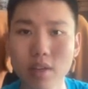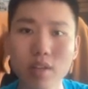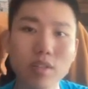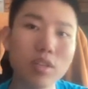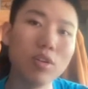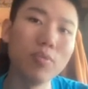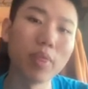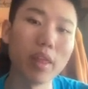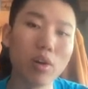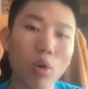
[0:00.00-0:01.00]
So,
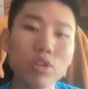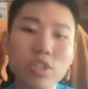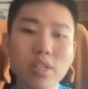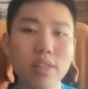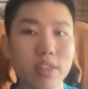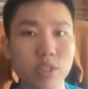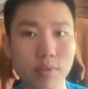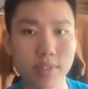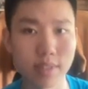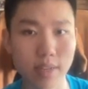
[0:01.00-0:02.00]
originally this
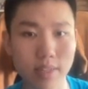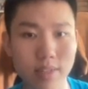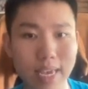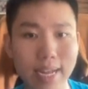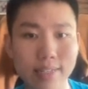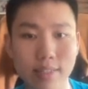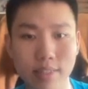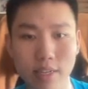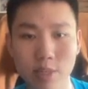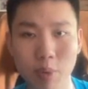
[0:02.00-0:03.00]
was set at
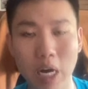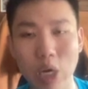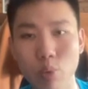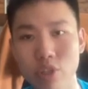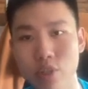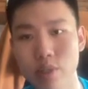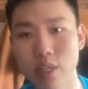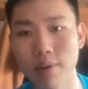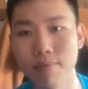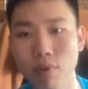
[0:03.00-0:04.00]
6 pi, which is
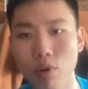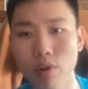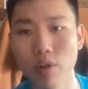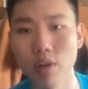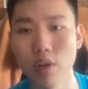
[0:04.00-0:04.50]
enough for